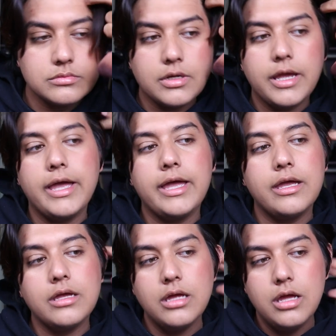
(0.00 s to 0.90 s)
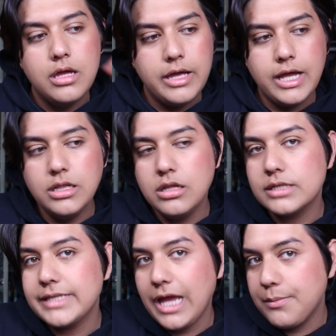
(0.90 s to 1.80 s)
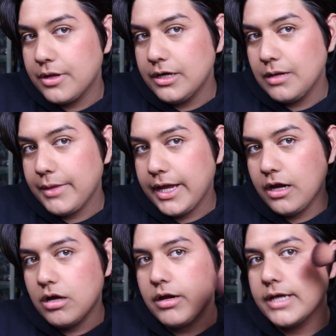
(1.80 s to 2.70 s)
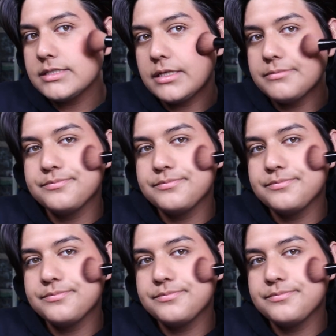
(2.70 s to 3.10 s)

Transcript: Okay, it looks like I put it in my hair. Okay, see.